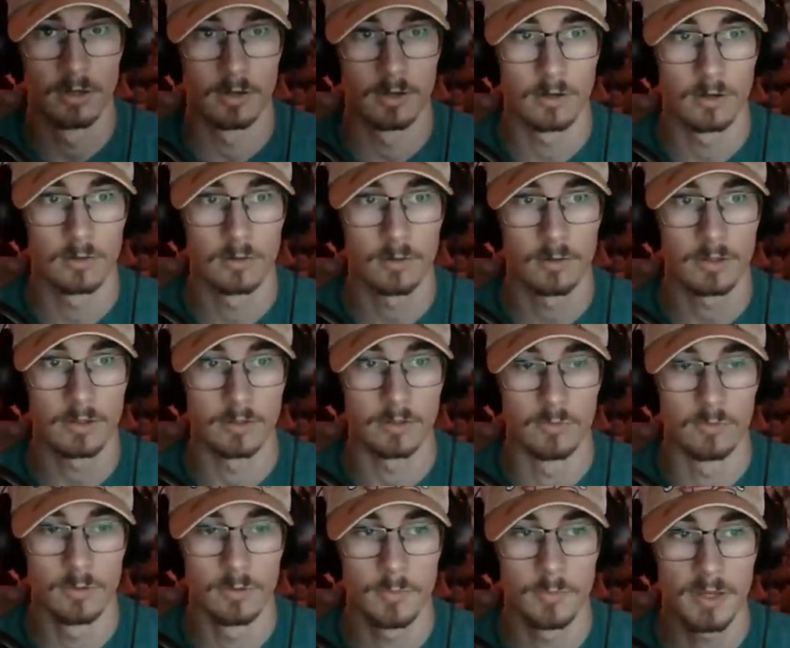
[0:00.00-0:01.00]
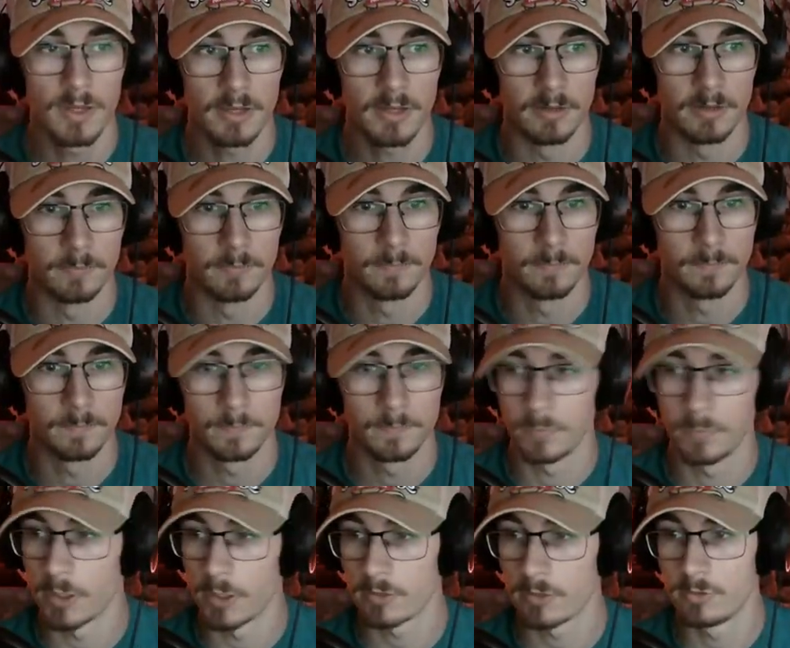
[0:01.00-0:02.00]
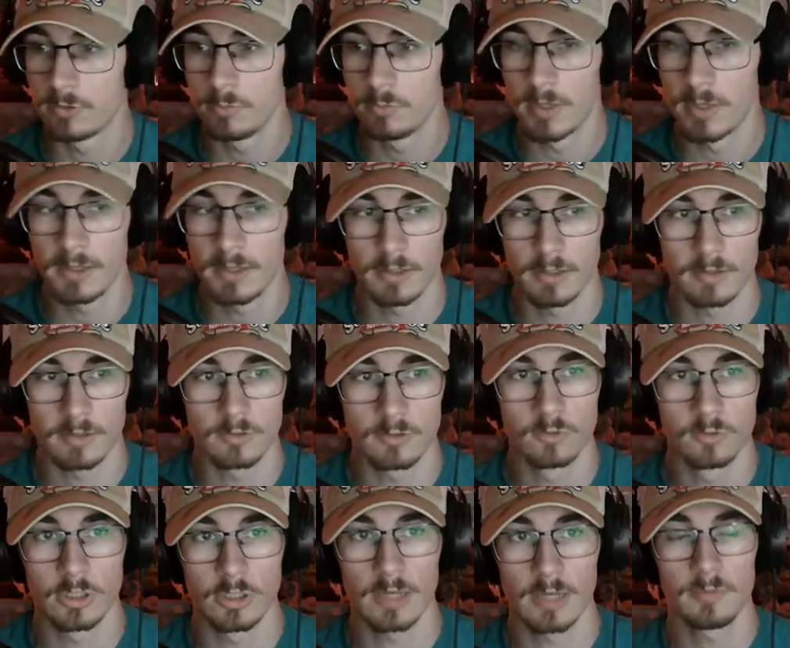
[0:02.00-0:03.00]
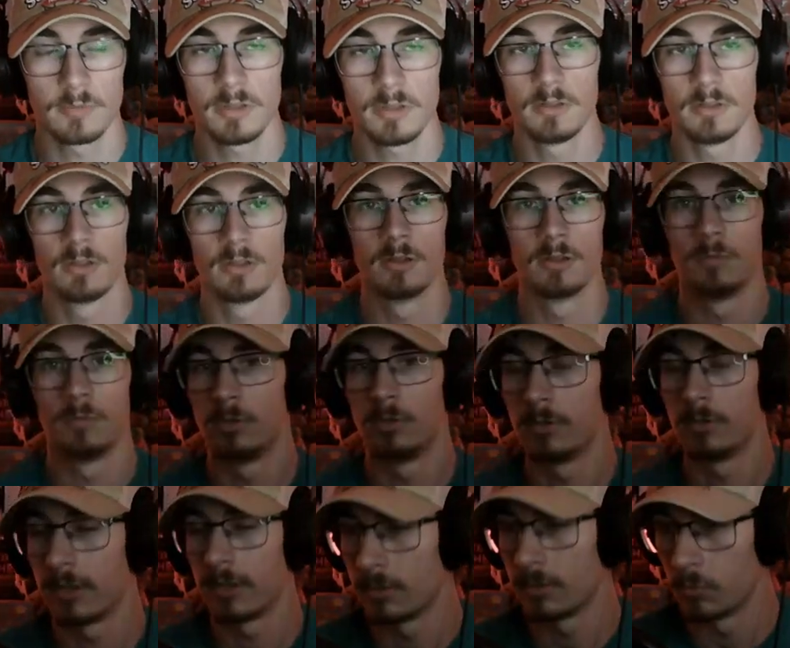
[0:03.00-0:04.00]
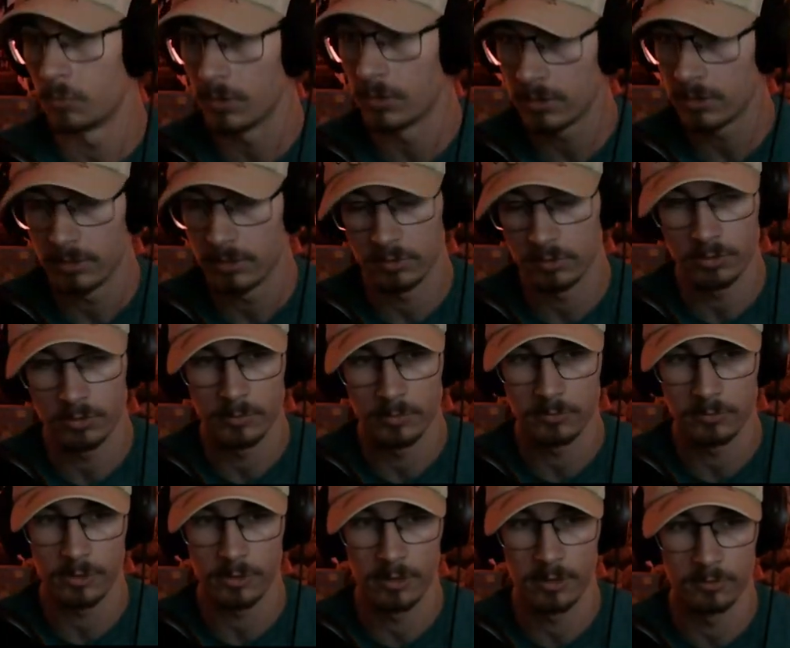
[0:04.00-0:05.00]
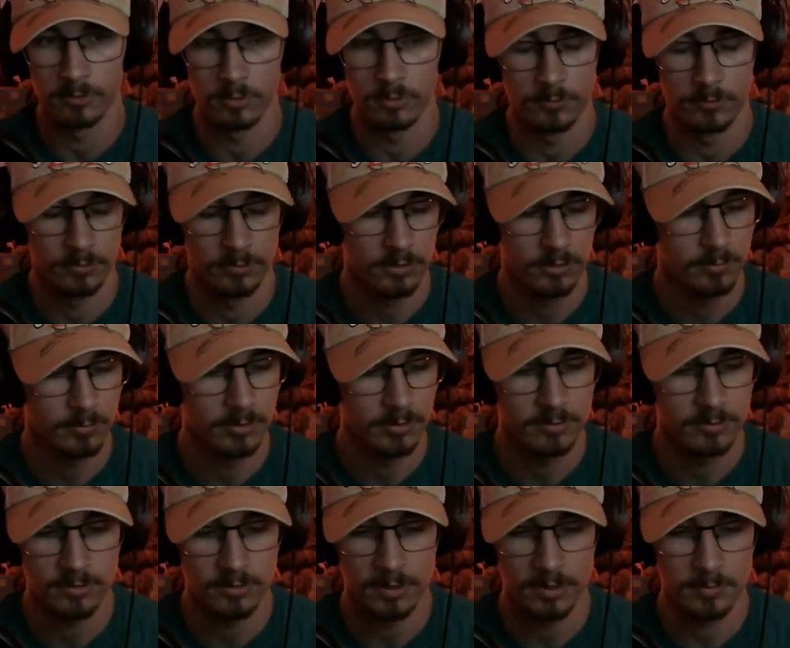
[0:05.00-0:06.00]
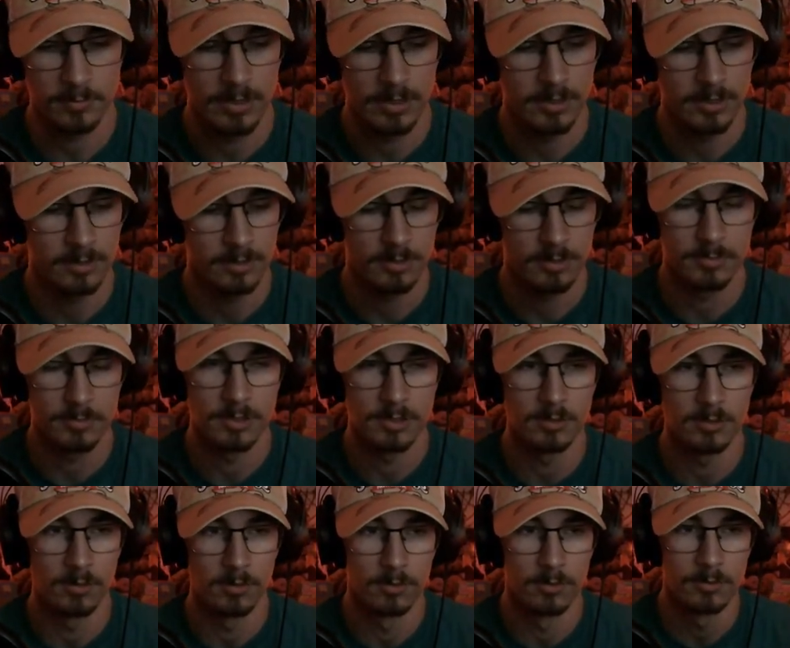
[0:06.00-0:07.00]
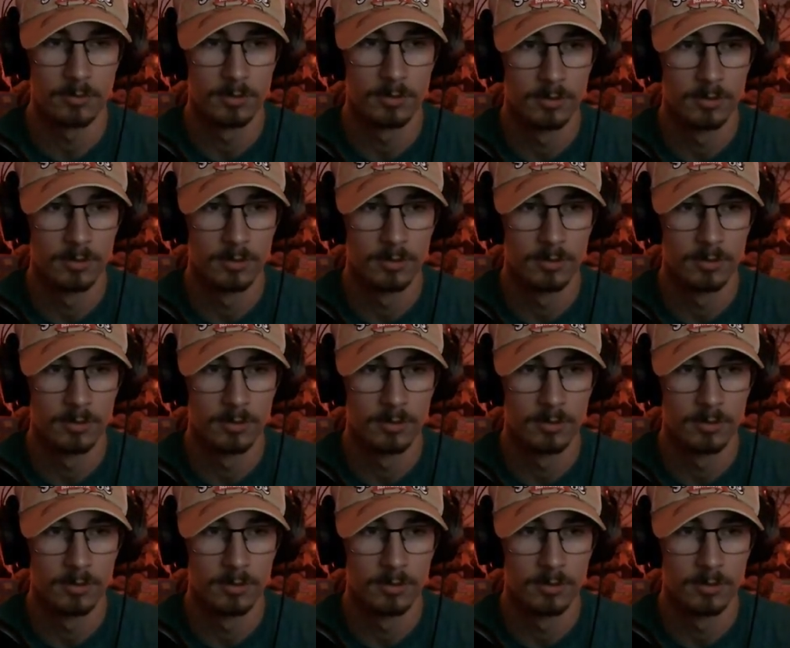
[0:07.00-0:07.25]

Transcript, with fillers: Alright, going to bed. Not too bad, not too shabby. We only had one good jump scare so far, but it's not bad. Not bad at all.